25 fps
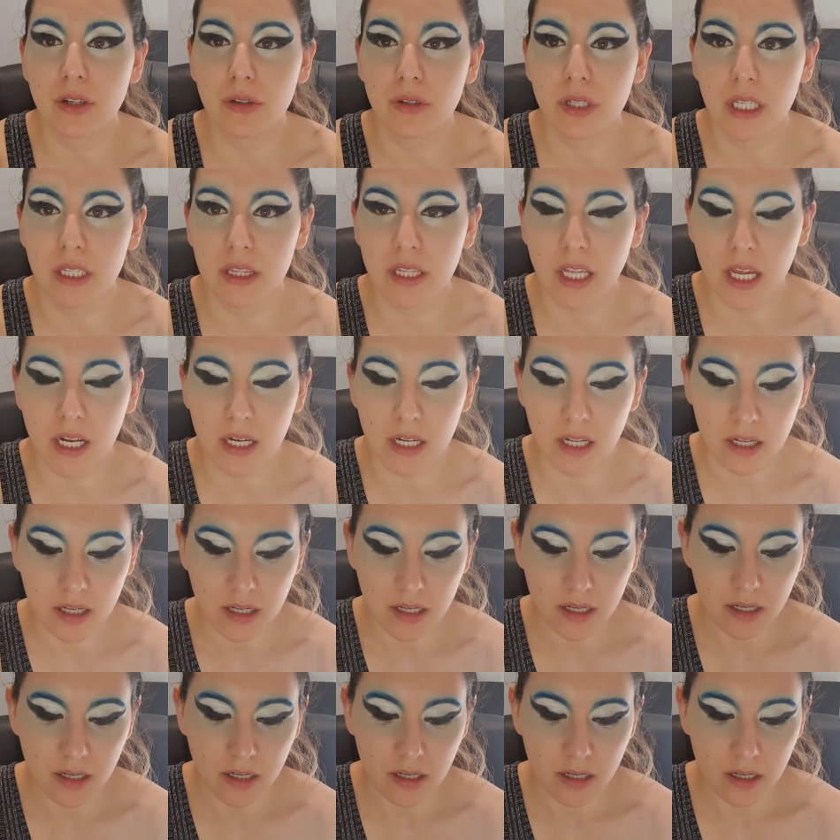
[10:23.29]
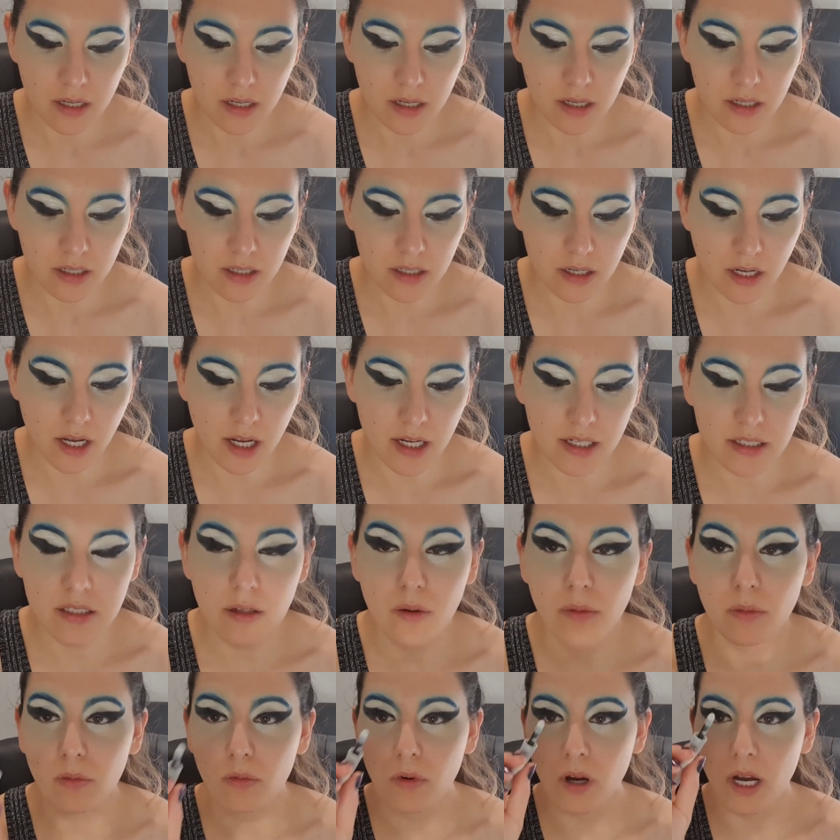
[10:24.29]
get that nice
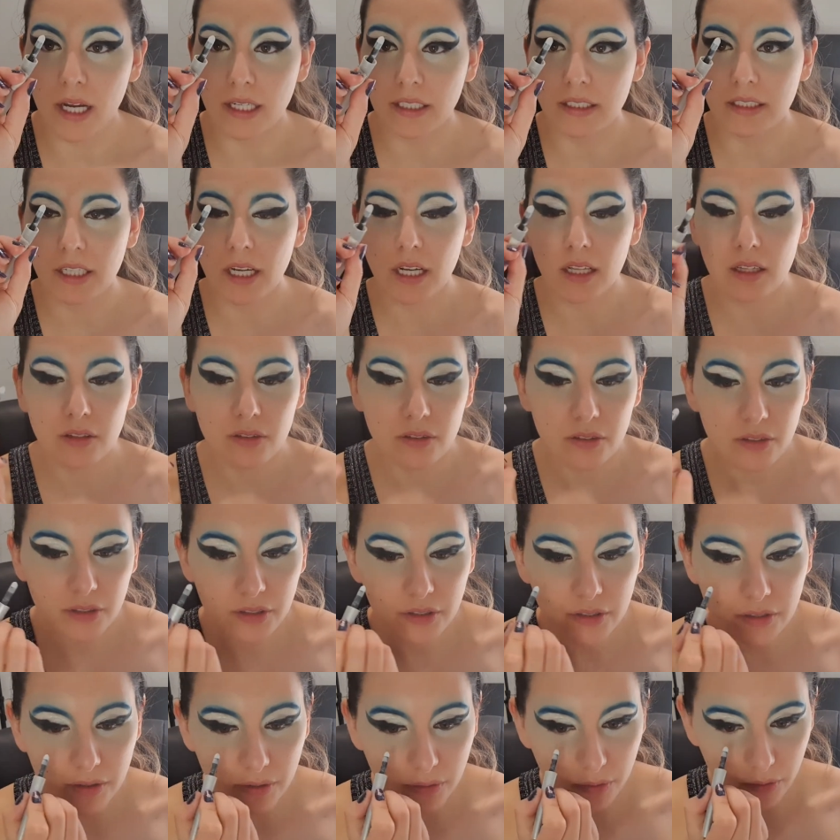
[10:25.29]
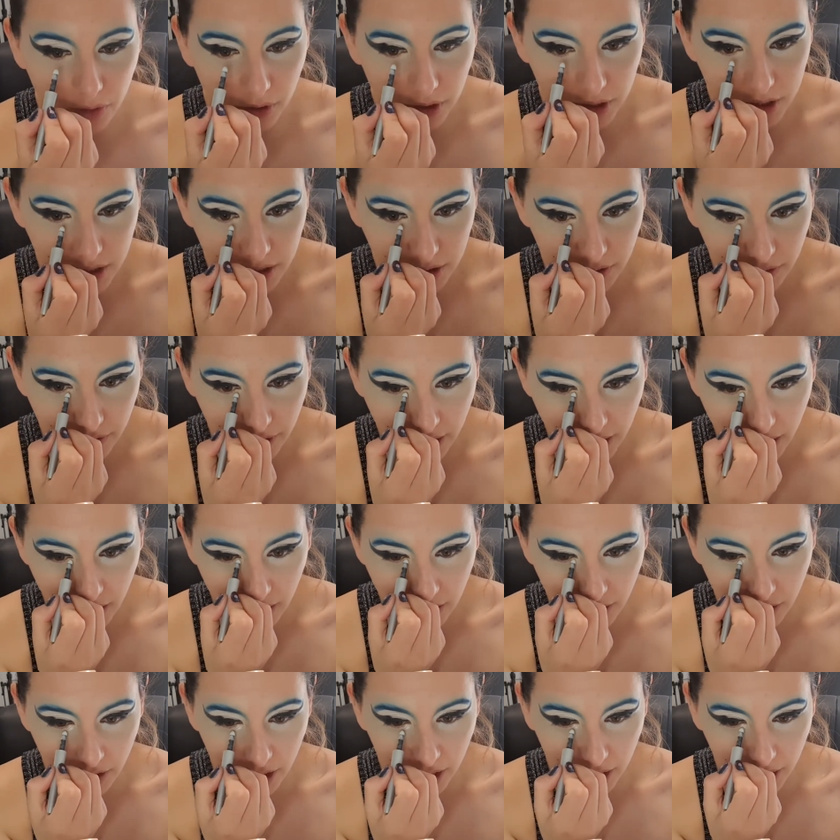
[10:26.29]
white color or the silver
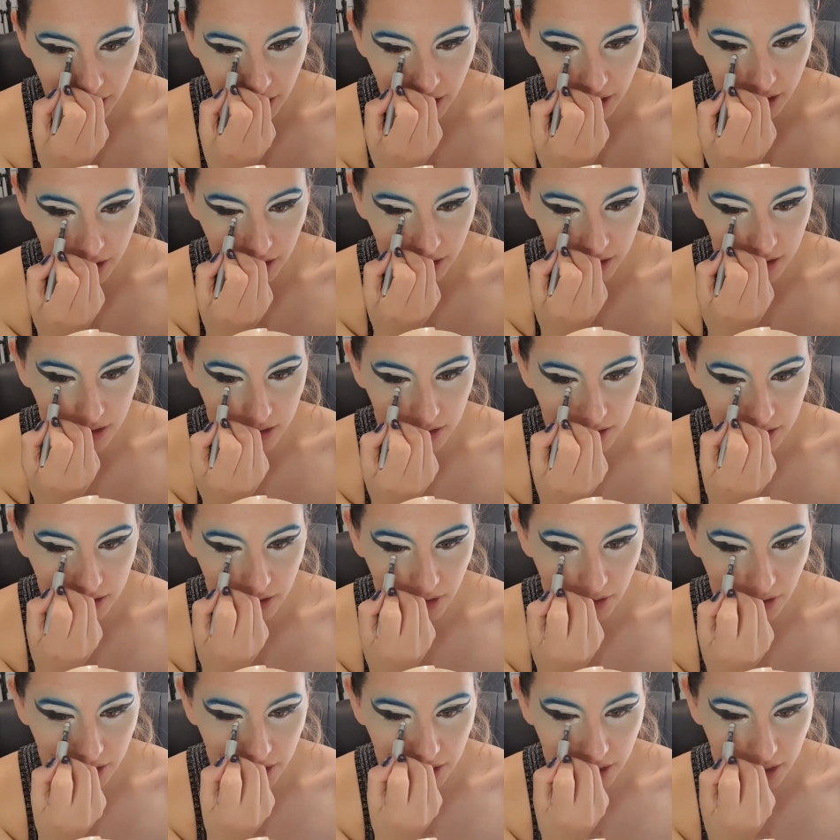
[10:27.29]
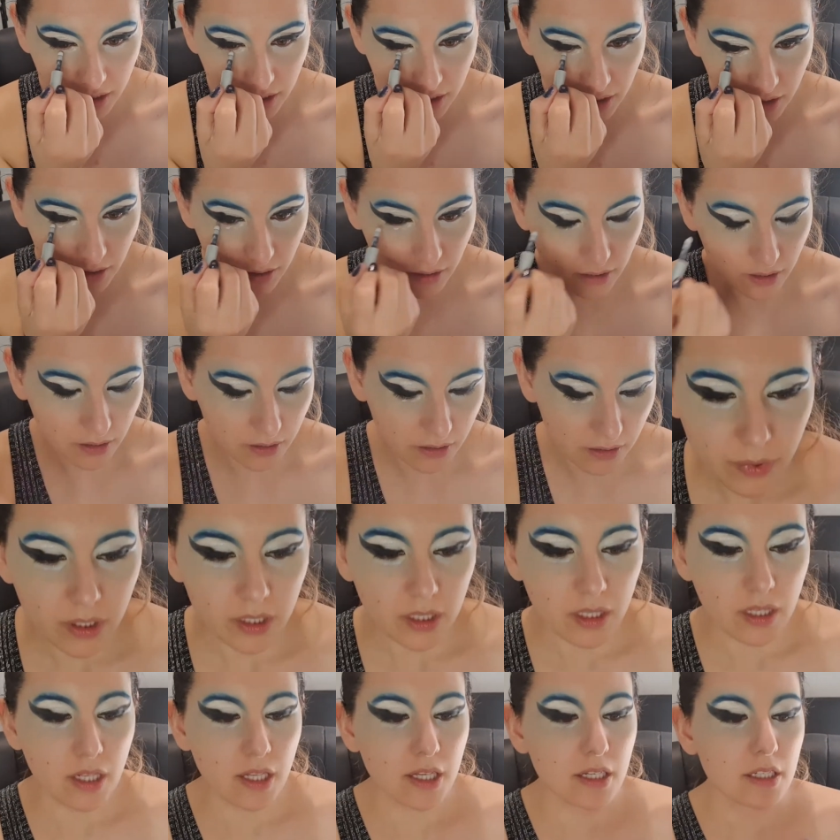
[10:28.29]
color again and just go under here.
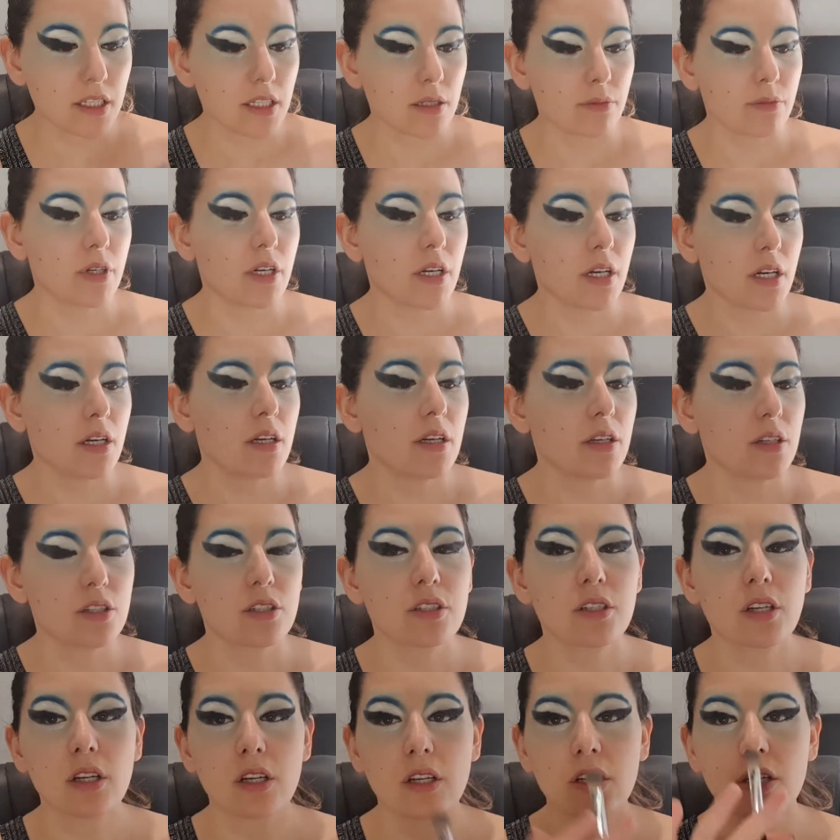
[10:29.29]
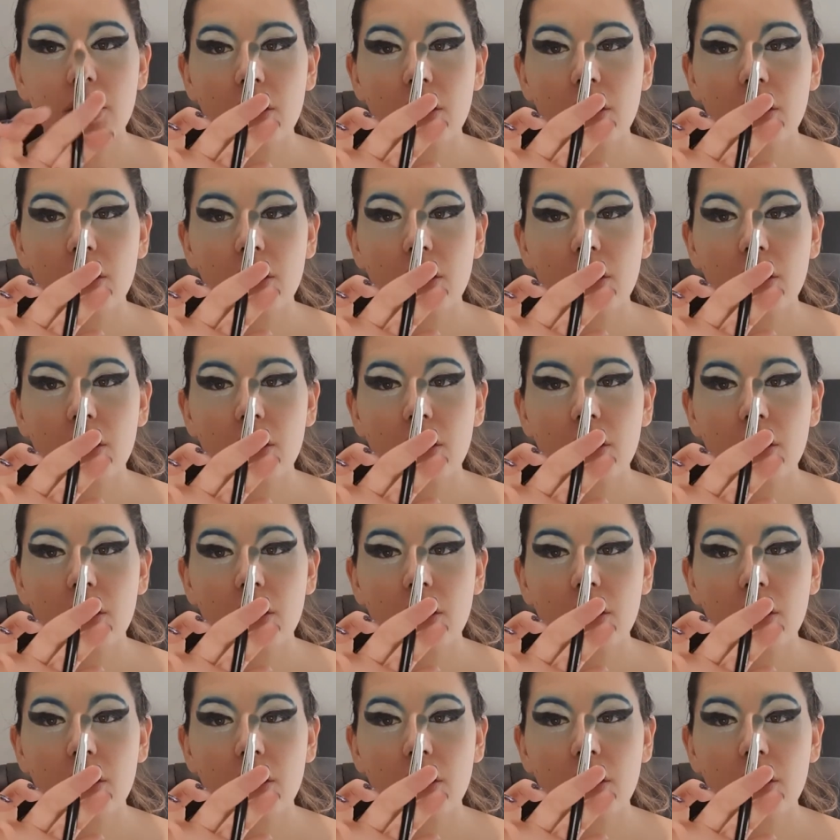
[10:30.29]
Blending brush.